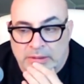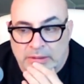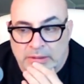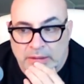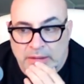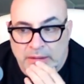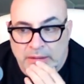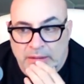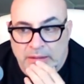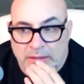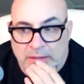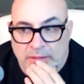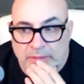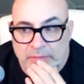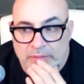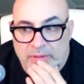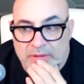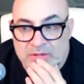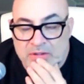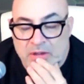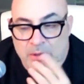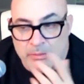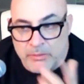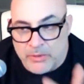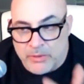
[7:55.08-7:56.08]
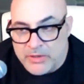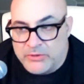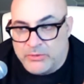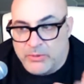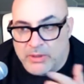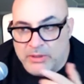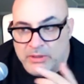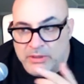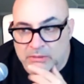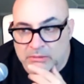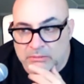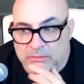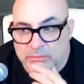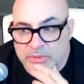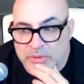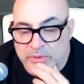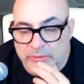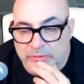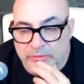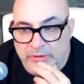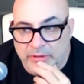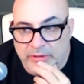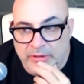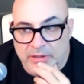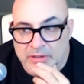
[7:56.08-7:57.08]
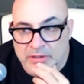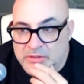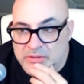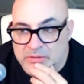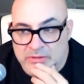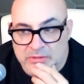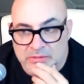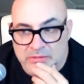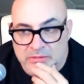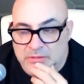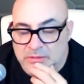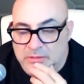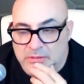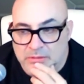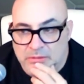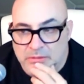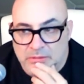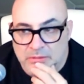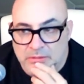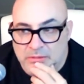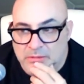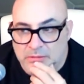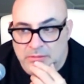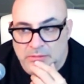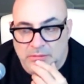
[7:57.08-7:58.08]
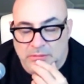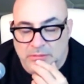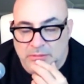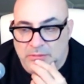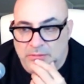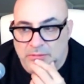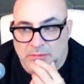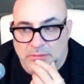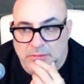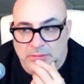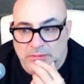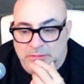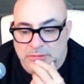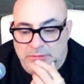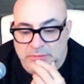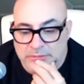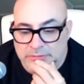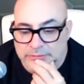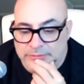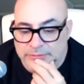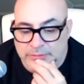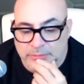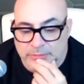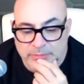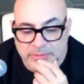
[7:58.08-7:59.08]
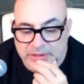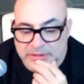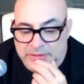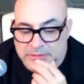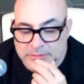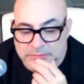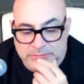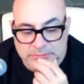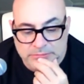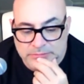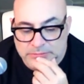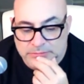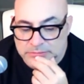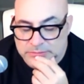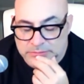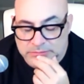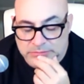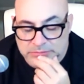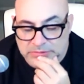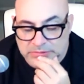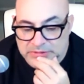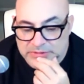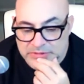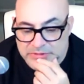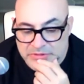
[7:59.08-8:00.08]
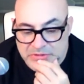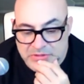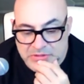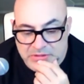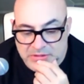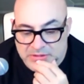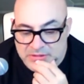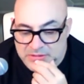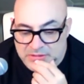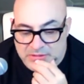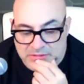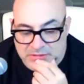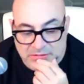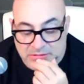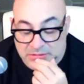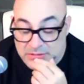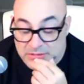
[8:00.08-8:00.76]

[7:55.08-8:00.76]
The Tom Waits record, Mule Variations, for me was just,